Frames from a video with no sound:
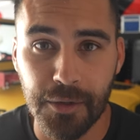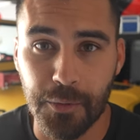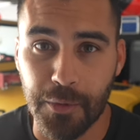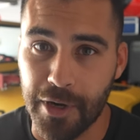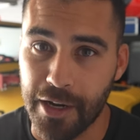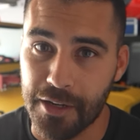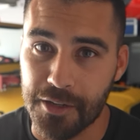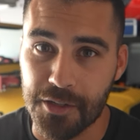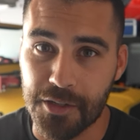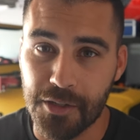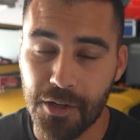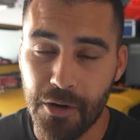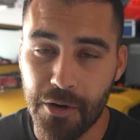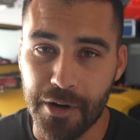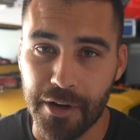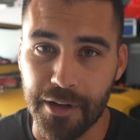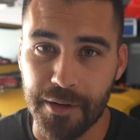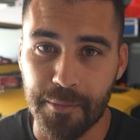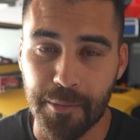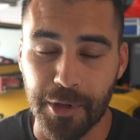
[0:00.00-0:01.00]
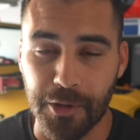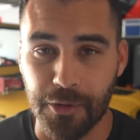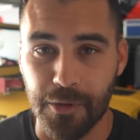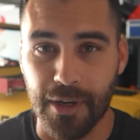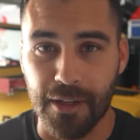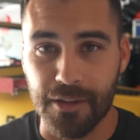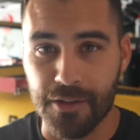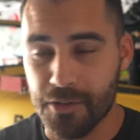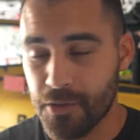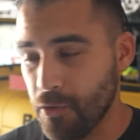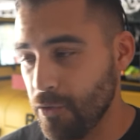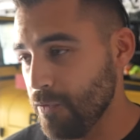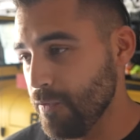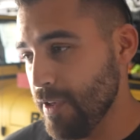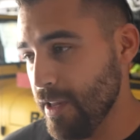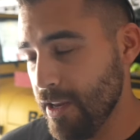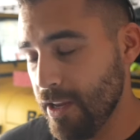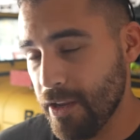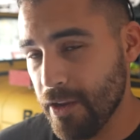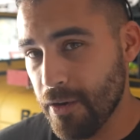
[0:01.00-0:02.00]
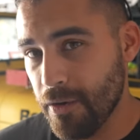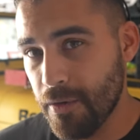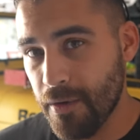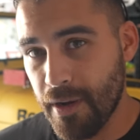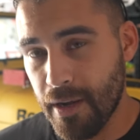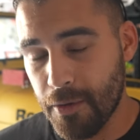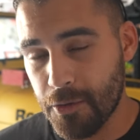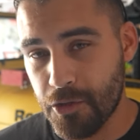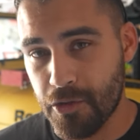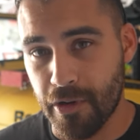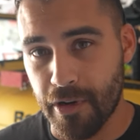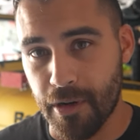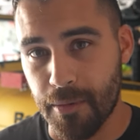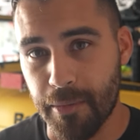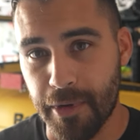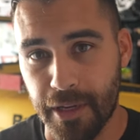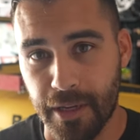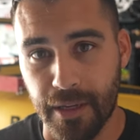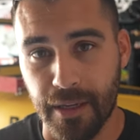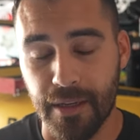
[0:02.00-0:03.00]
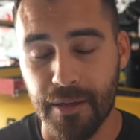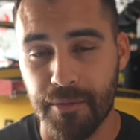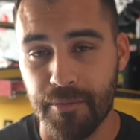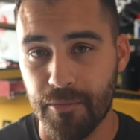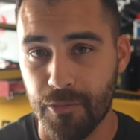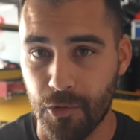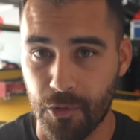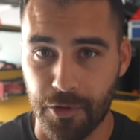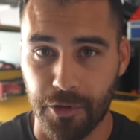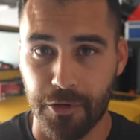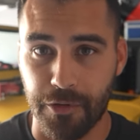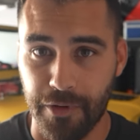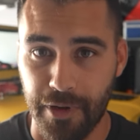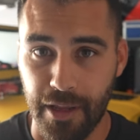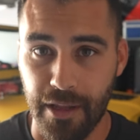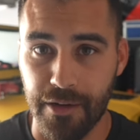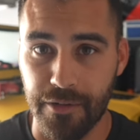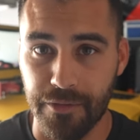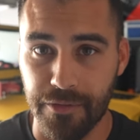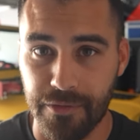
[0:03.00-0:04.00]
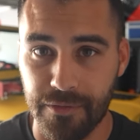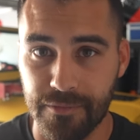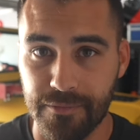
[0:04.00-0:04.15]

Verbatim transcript: what I had started, but throughout this whole video, I was trying to be more creative.